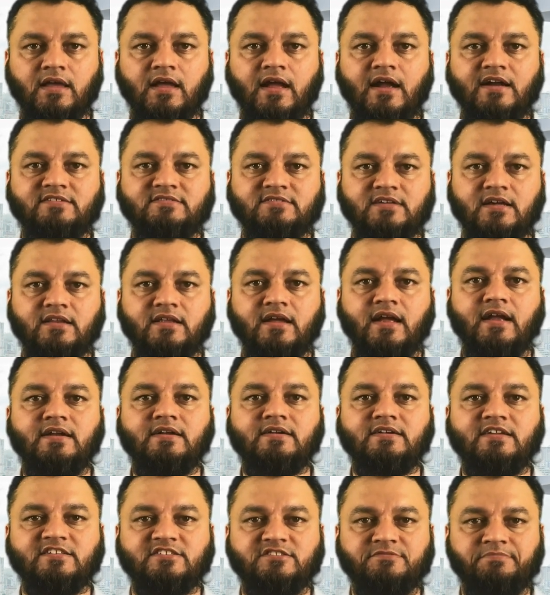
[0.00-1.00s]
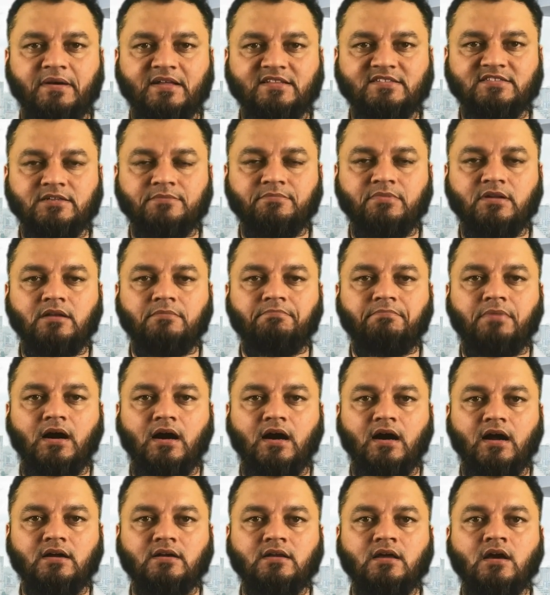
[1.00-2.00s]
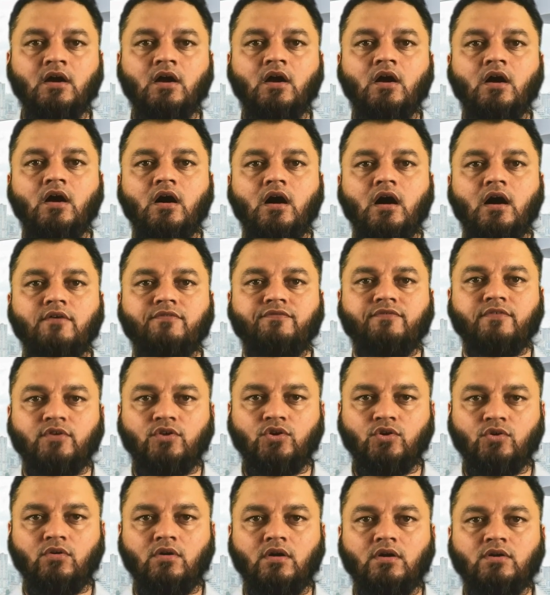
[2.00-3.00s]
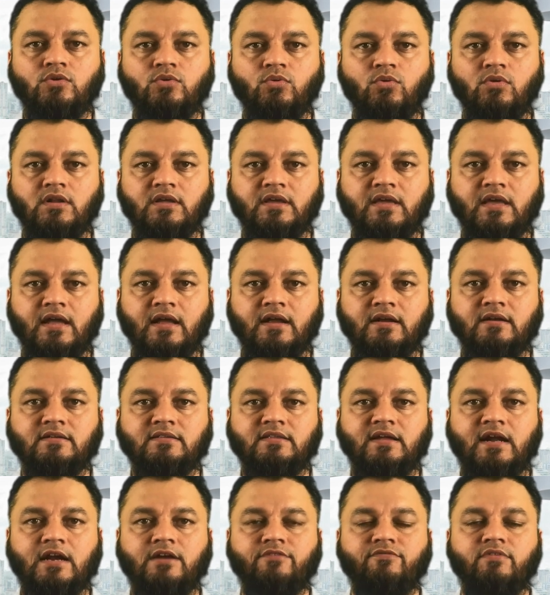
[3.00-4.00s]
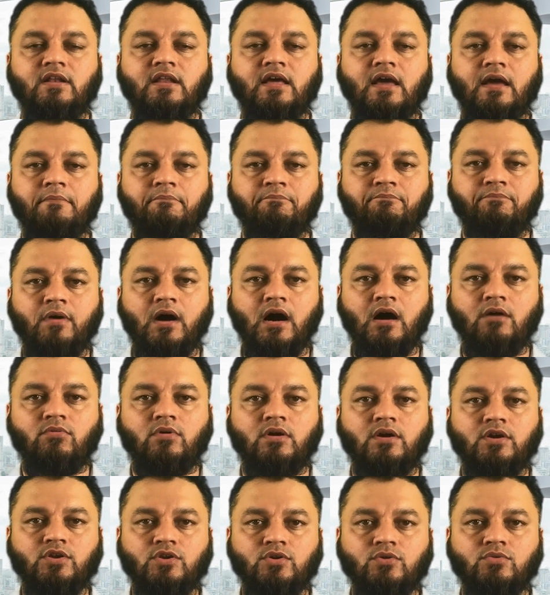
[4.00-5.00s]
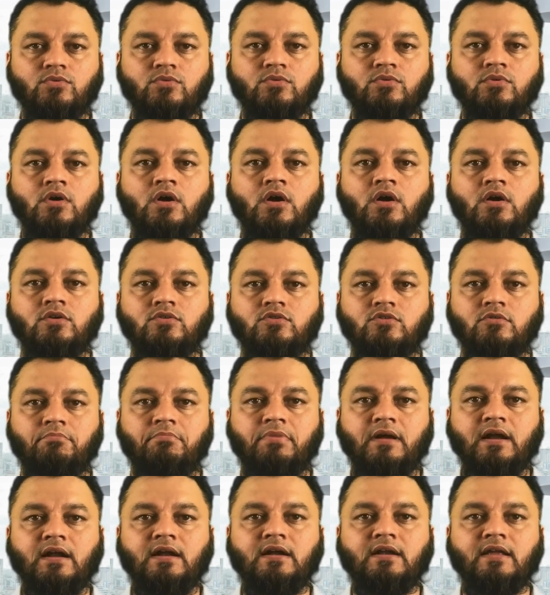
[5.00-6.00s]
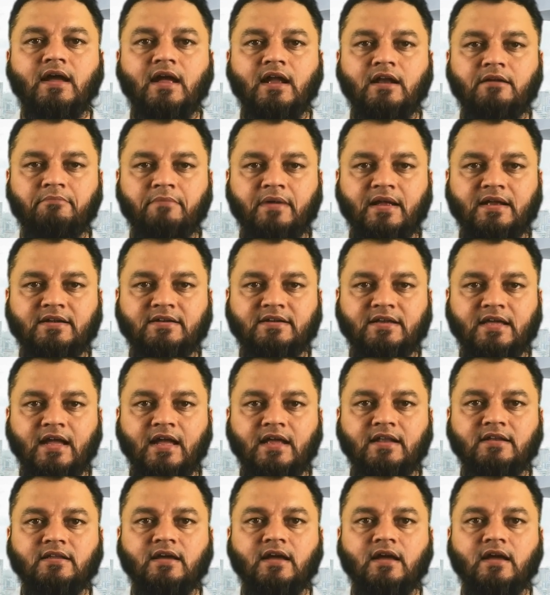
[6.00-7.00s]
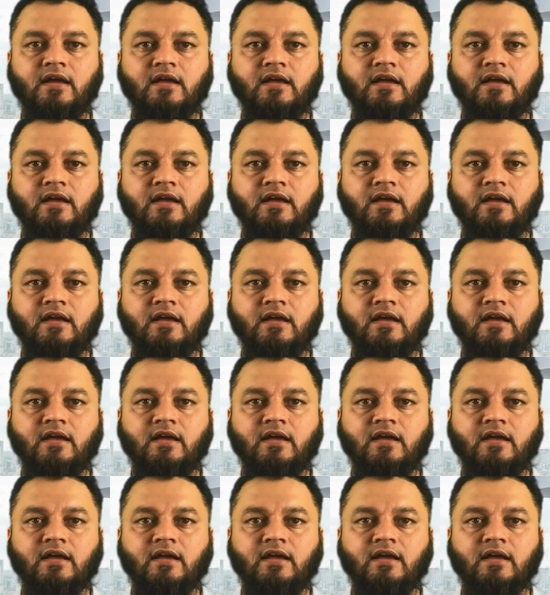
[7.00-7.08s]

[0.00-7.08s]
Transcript: It's an indispensable part of your toolkit that will empower you to build and maintain